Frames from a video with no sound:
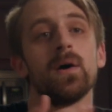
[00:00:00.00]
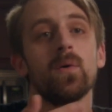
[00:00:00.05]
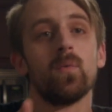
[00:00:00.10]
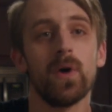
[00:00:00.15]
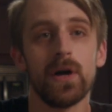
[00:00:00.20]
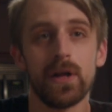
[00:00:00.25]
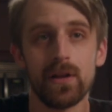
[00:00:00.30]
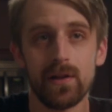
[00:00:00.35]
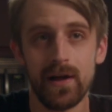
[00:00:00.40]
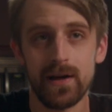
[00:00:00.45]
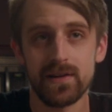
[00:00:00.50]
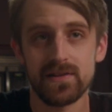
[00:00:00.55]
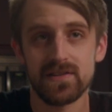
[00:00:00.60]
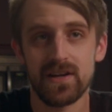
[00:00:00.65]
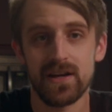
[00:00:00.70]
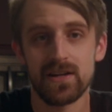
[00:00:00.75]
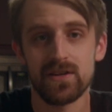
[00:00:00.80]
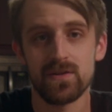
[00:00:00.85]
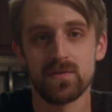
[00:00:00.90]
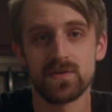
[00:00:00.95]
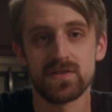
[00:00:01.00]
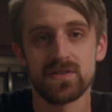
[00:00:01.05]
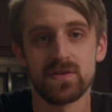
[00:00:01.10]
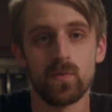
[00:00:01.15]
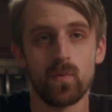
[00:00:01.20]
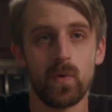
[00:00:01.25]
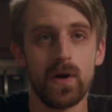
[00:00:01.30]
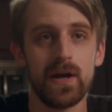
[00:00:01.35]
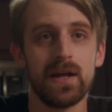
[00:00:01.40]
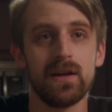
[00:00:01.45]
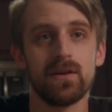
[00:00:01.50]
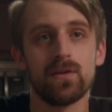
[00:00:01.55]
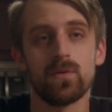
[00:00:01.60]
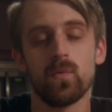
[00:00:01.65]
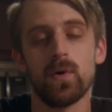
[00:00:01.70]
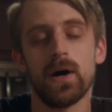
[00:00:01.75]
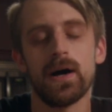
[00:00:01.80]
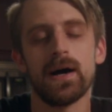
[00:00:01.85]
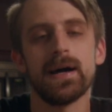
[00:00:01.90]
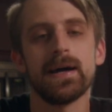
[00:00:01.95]
what lights I use and when or
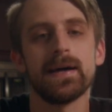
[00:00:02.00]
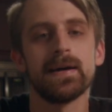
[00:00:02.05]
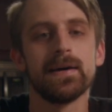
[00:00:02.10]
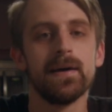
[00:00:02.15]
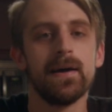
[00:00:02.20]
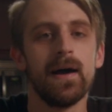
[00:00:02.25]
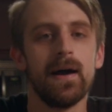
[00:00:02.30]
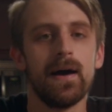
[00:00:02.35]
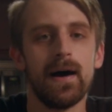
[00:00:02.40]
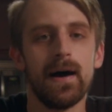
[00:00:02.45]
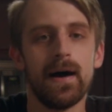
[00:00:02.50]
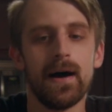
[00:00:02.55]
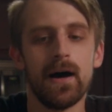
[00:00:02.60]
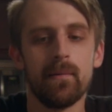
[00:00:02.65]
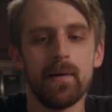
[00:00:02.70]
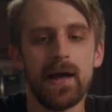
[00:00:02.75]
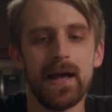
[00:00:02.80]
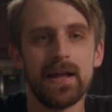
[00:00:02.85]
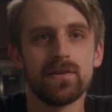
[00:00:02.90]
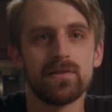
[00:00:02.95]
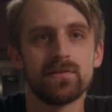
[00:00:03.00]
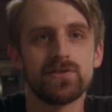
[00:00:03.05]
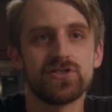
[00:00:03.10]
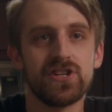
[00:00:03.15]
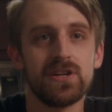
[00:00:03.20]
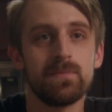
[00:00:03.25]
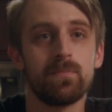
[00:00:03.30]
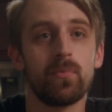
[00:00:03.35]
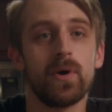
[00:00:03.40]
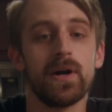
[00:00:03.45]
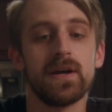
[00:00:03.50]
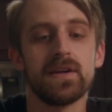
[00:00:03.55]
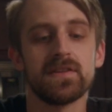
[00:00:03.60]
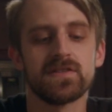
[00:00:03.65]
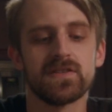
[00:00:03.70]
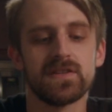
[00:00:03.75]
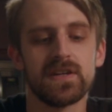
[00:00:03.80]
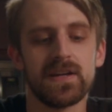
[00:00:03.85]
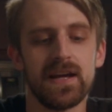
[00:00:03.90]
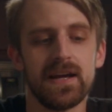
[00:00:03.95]
why, and cheap
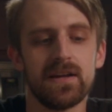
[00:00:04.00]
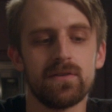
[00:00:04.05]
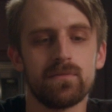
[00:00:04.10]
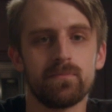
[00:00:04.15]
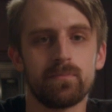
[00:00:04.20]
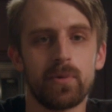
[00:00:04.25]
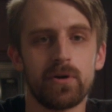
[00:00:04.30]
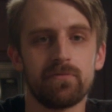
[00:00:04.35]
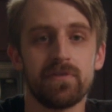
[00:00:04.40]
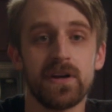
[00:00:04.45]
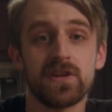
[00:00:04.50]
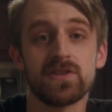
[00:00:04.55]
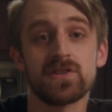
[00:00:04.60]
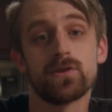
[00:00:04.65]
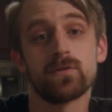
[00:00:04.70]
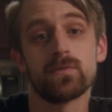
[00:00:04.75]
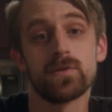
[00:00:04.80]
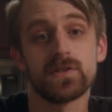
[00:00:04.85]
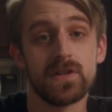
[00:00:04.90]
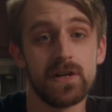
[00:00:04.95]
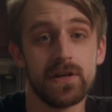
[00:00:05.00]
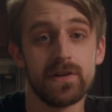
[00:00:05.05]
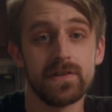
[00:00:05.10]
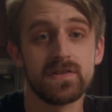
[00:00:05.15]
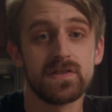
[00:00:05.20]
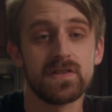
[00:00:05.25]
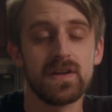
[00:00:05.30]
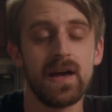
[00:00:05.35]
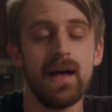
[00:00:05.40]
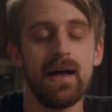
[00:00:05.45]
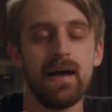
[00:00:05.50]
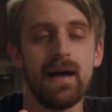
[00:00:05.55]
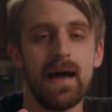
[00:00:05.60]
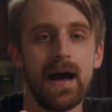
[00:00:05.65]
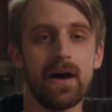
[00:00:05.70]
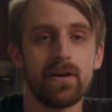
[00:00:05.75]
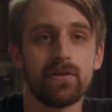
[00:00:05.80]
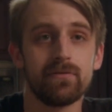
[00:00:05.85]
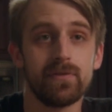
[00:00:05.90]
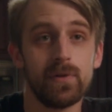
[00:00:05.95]
ways to get professional results
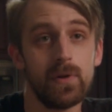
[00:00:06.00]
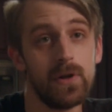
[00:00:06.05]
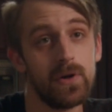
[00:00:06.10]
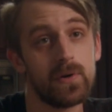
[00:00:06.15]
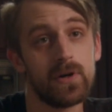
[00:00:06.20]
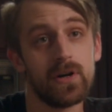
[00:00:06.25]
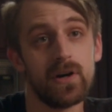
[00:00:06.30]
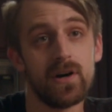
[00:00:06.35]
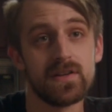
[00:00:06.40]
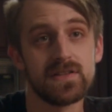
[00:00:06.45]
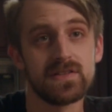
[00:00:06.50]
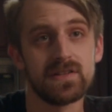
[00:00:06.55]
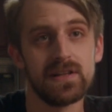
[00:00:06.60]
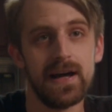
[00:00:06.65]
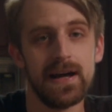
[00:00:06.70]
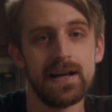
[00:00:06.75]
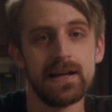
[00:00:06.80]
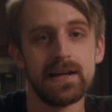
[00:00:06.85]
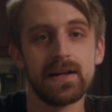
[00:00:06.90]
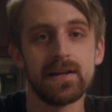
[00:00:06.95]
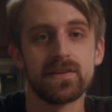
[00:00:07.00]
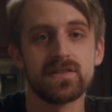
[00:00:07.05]
out of low-cost lighting.